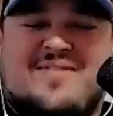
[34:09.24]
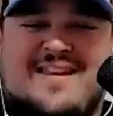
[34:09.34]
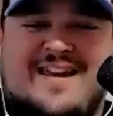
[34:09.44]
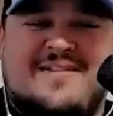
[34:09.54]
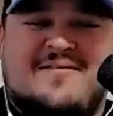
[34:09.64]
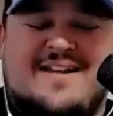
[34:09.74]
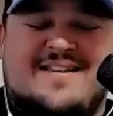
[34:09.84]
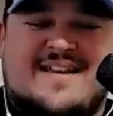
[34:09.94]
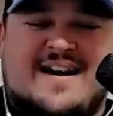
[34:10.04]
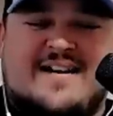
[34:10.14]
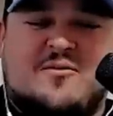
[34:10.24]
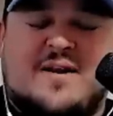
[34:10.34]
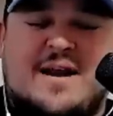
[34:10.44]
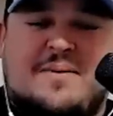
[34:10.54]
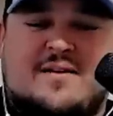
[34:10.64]
Anyways, the one
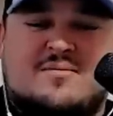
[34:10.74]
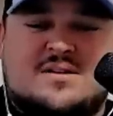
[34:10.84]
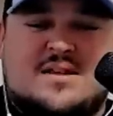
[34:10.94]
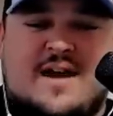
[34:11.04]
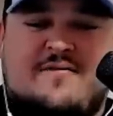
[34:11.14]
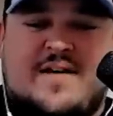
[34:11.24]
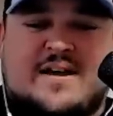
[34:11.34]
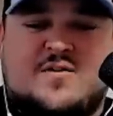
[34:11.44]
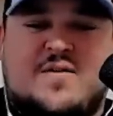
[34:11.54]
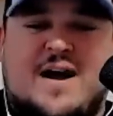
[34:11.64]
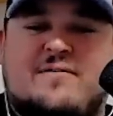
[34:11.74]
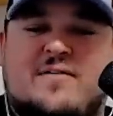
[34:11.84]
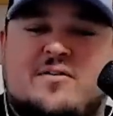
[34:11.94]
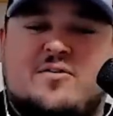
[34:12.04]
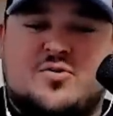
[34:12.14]
I picked was the FX
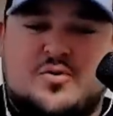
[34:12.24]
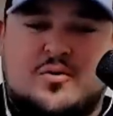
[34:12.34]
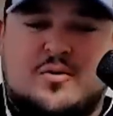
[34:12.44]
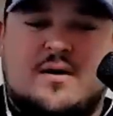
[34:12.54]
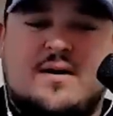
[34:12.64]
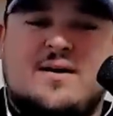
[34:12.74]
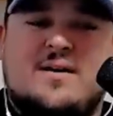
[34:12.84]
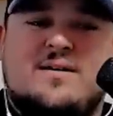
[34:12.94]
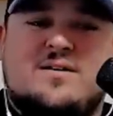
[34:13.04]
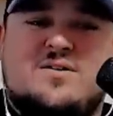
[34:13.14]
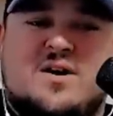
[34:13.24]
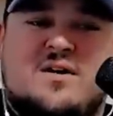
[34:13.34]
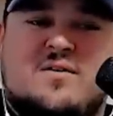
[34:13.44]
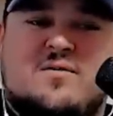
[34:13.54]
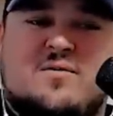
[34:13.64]
500 Tour.
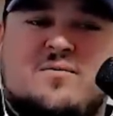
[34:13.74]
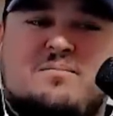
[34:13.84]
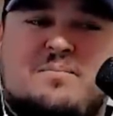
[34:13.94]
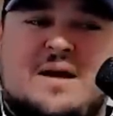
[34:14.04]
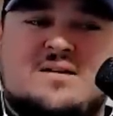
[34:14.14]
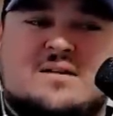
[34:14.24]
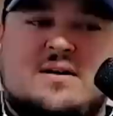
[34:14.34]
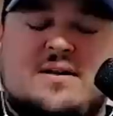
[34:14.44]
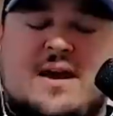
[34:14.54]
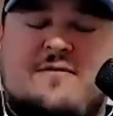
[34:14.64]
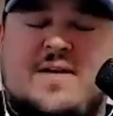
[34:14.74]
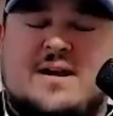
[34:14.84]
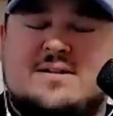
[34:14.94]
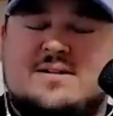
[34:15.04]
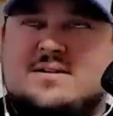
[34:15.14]
So basically the
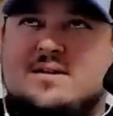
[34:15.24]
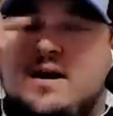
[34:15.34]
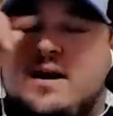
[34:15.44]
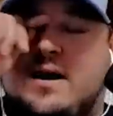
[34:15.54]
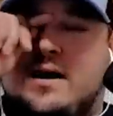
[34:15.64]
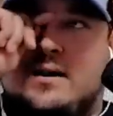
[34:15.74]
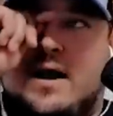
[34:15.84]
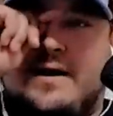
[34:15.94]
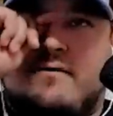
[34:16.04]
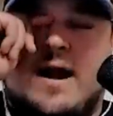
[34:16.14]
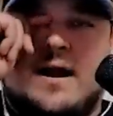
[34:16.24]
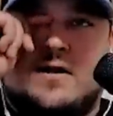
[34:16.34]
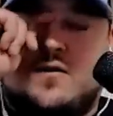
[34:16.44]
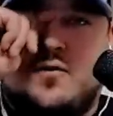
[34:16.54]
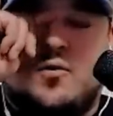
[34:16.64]
FX line of rackets
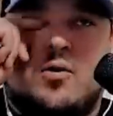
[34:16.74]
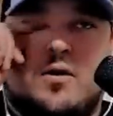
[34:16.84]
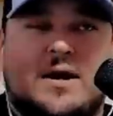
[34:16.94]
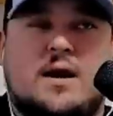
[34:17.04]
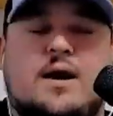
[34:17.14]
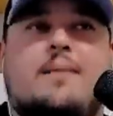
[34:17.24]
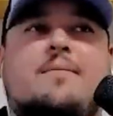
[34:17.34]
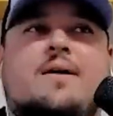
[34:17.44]
for Dunlop